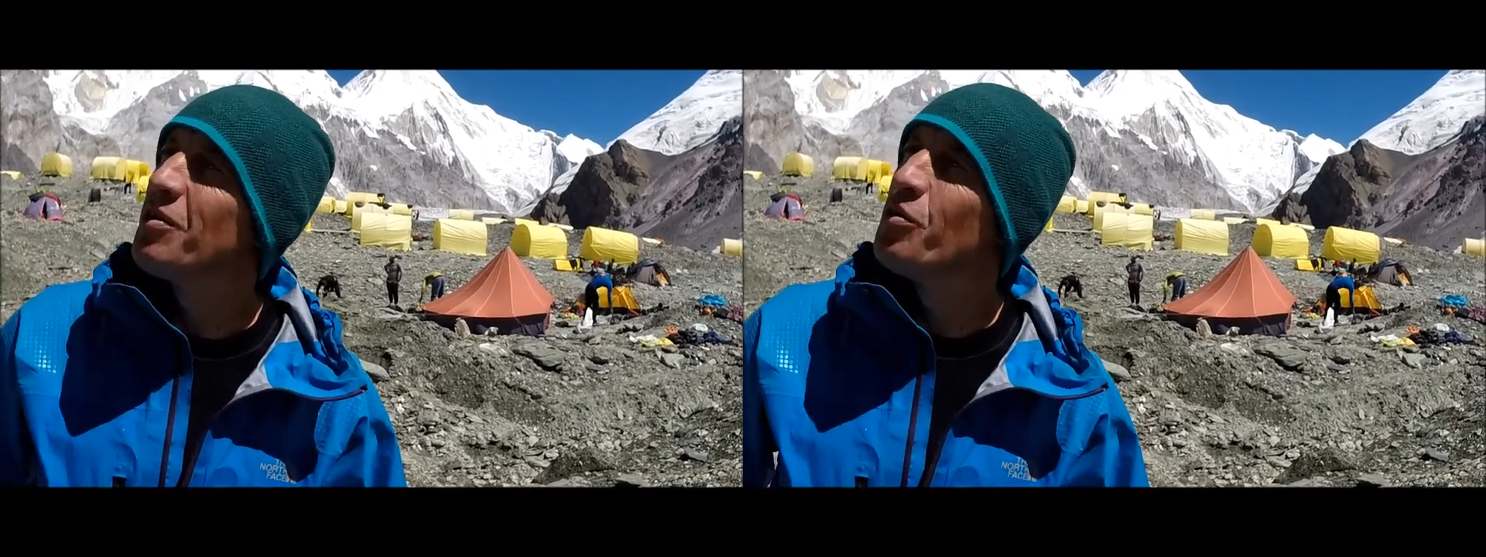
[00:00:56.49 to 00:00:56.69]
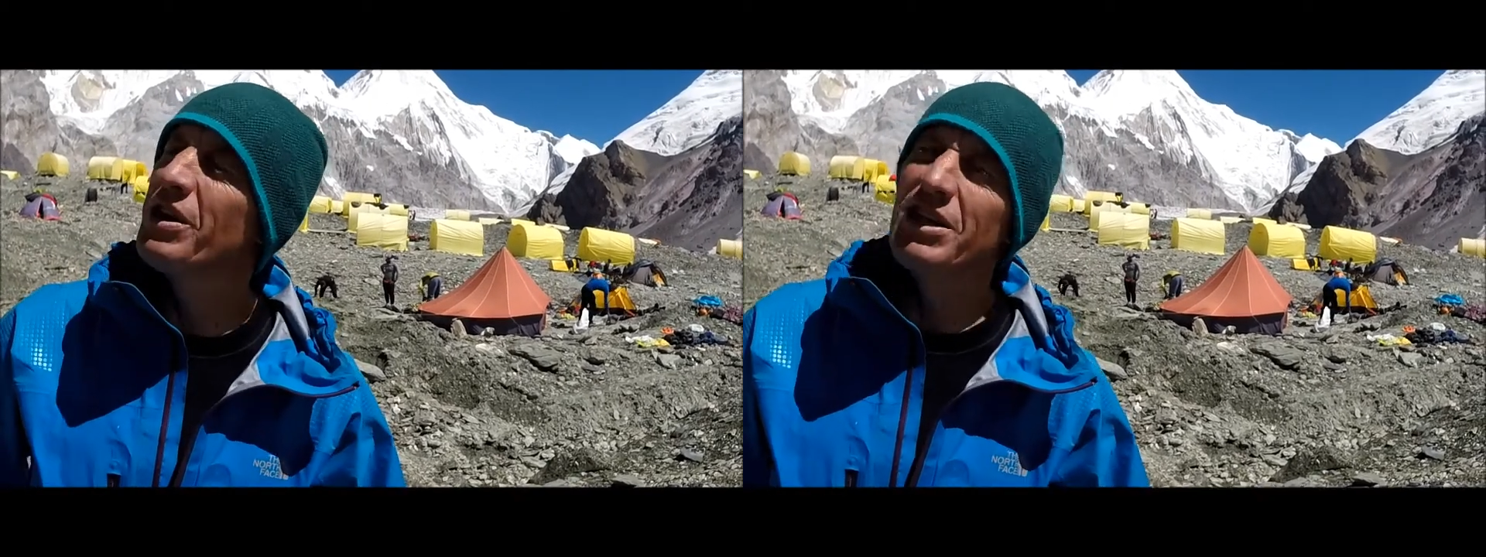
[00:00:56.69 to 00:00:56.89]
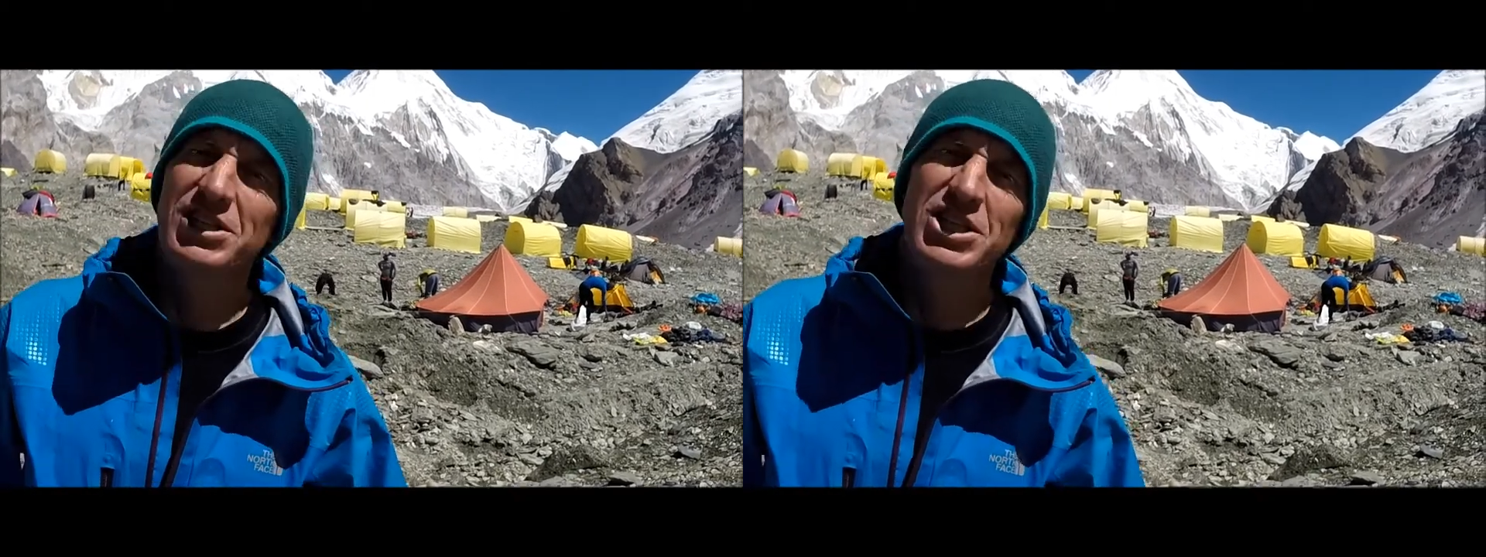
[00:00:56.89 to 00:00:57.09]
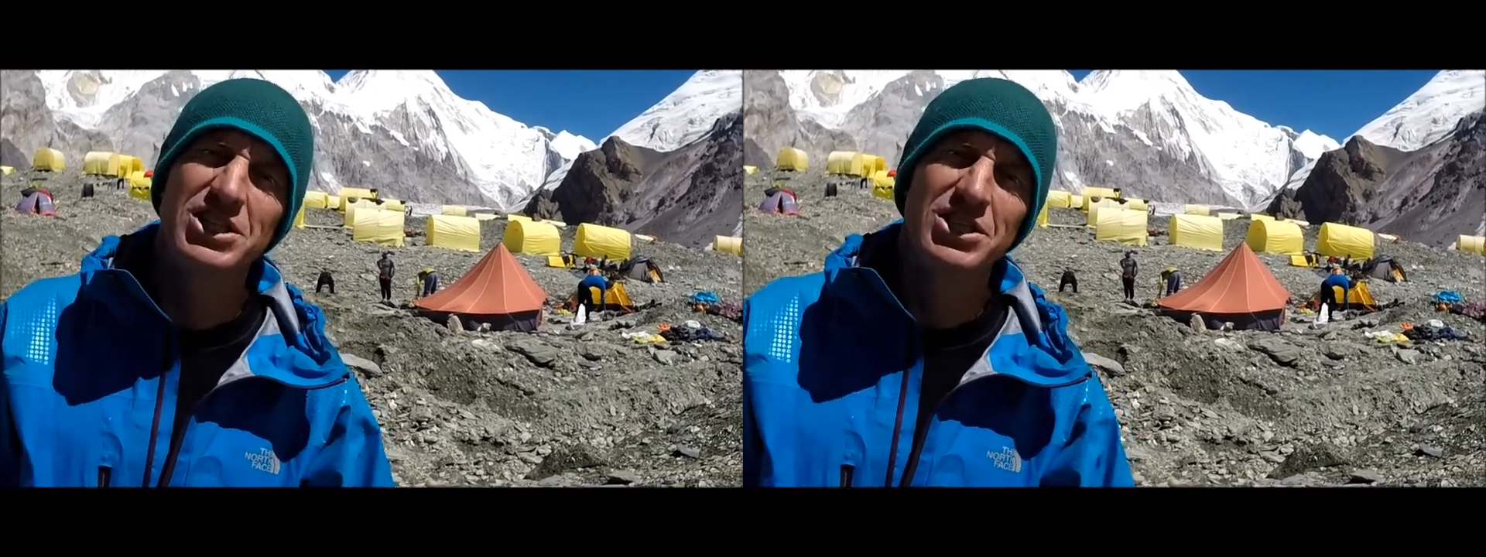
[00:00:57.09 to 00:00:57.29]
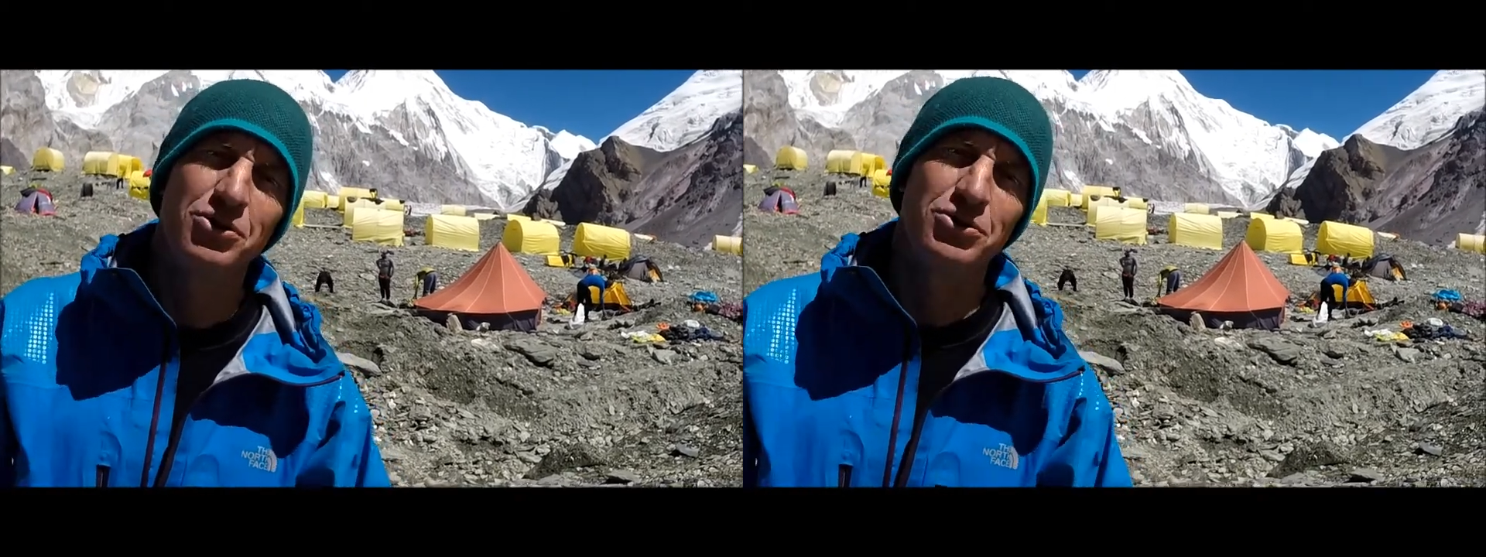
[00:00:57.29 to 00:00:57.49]
weather is
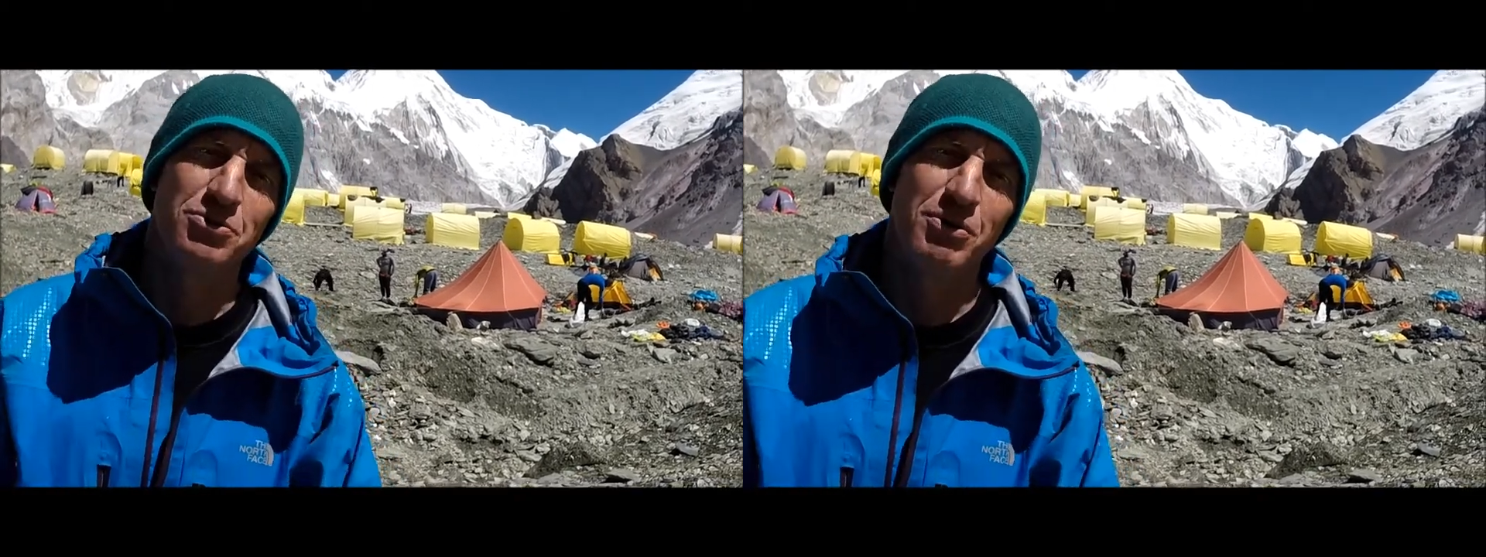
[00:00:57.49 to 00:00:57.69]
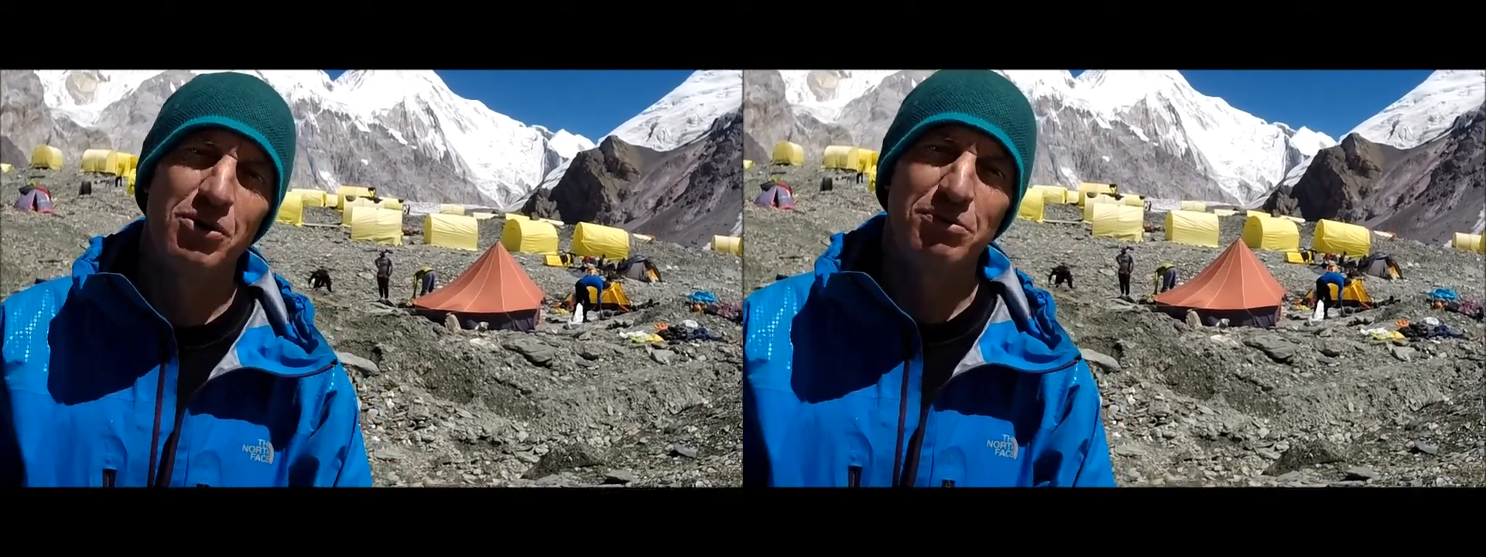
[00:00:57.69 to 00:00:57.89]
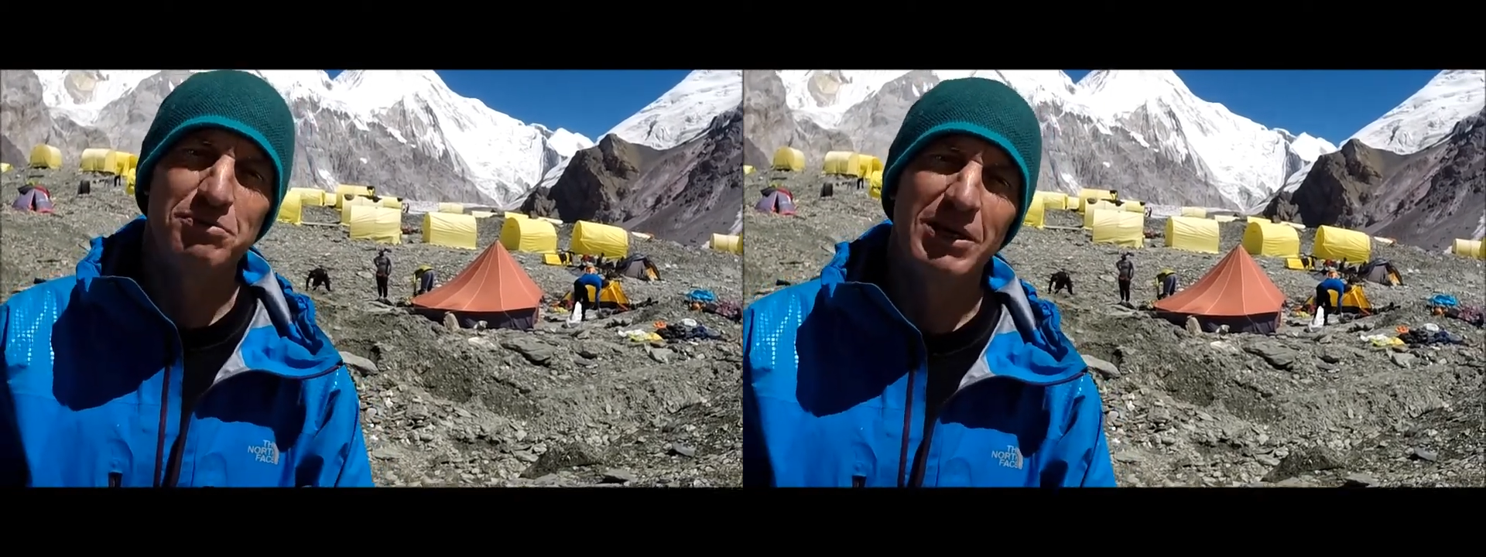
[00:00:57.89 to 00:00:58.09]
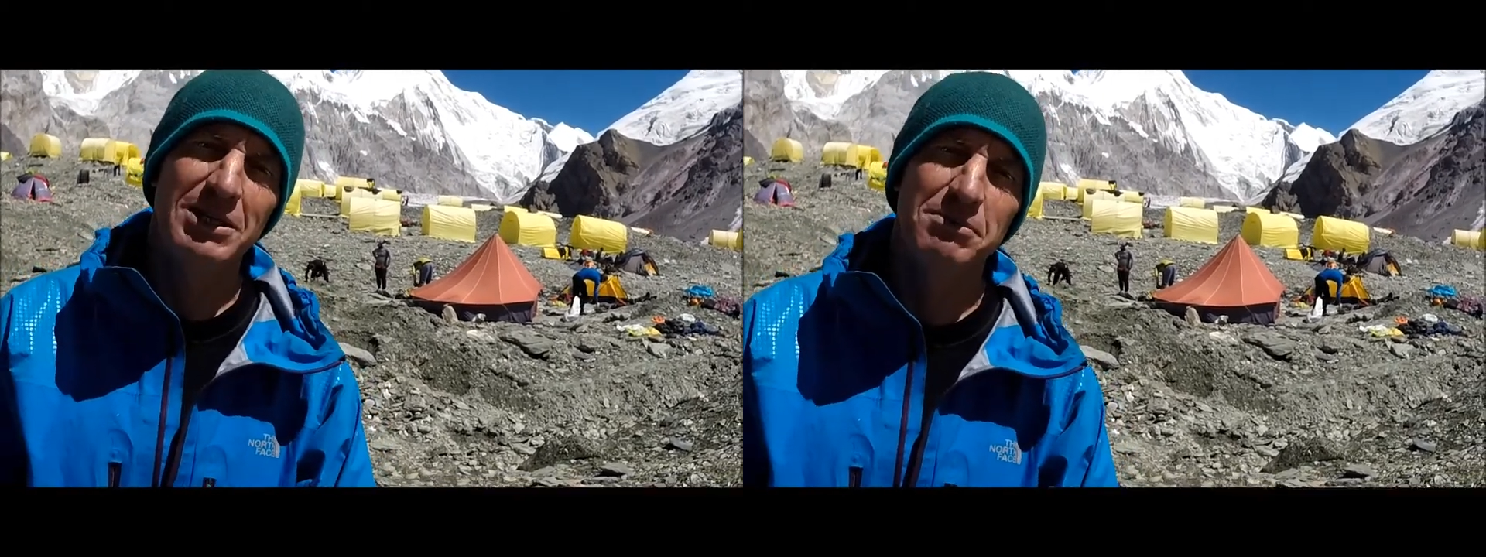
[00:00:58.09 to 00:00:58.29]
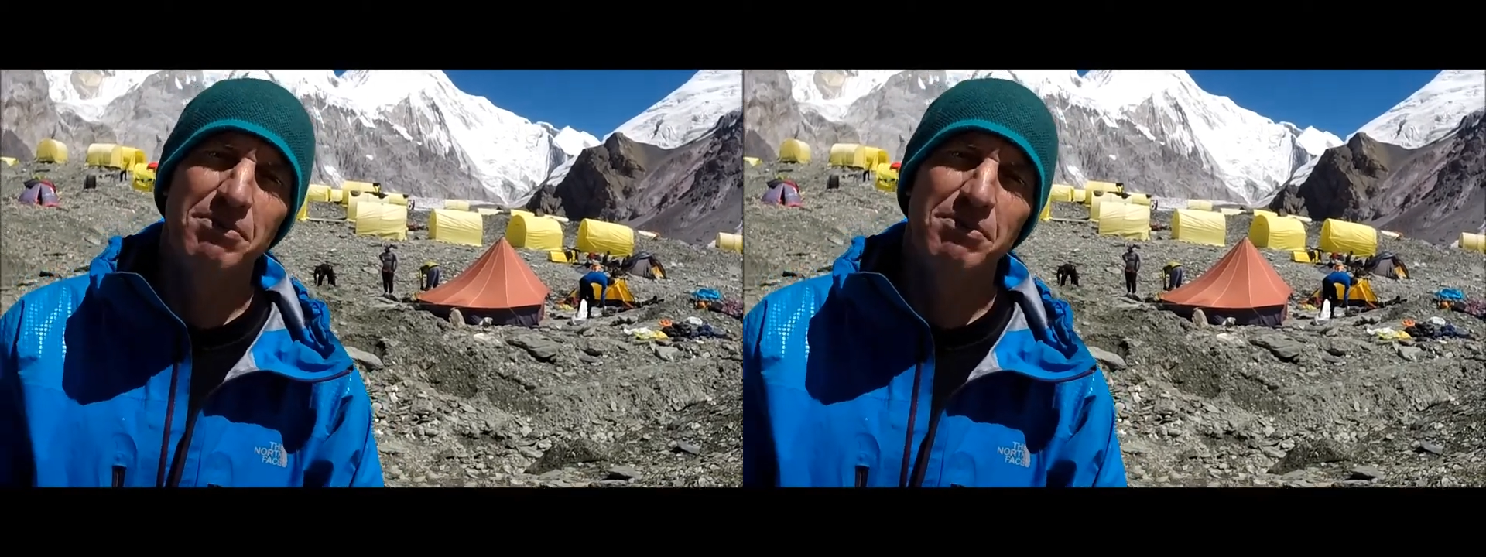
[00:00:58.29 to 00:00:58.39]
changing also, become better,